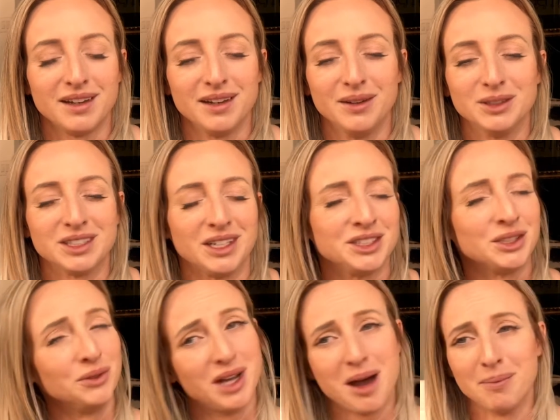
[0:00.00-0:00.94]
it was also
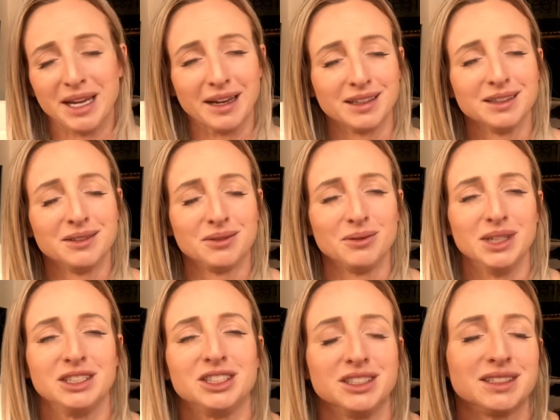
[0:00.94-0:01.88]
numbing,
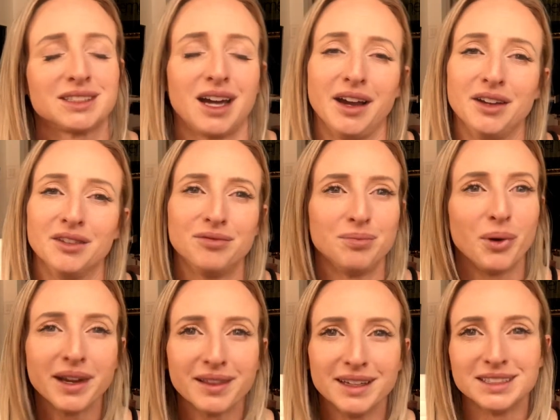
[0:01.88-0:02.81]
which is kind of
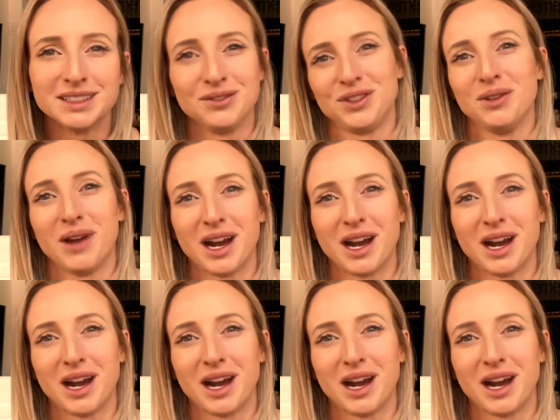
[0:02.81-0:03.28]
pointless if you